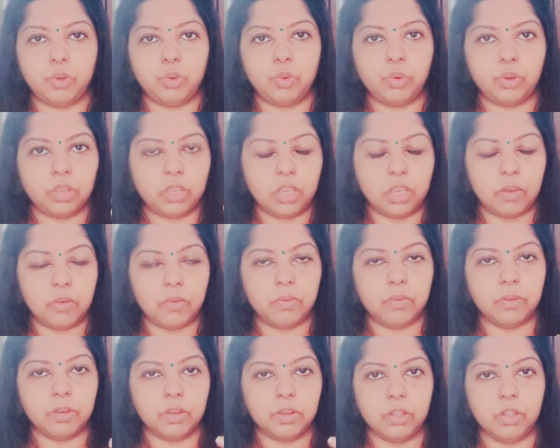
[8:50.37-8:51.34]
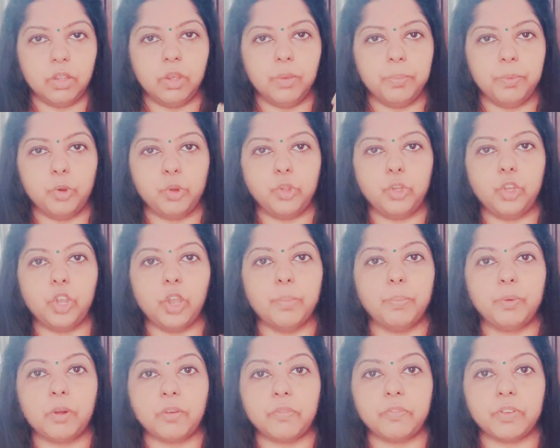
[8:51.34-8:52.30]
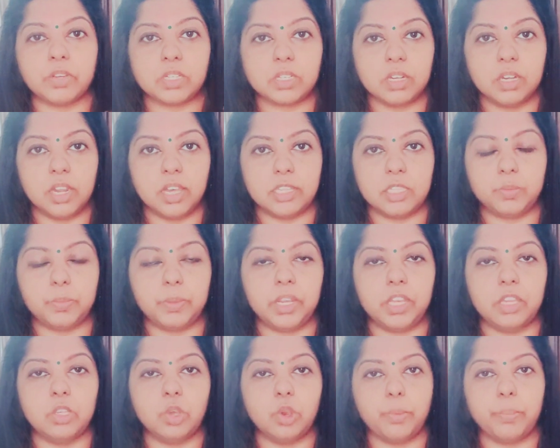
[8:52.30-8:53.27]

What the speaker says: to give about your professional experience.